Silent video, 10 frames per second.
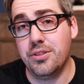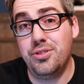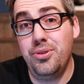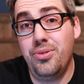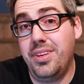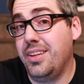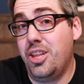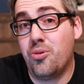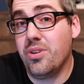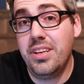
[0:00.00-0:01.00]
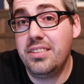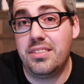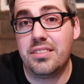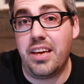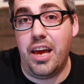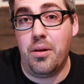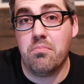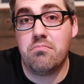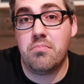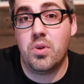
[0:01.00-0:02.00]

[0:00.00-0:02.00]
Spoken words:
Do you think they'll release this game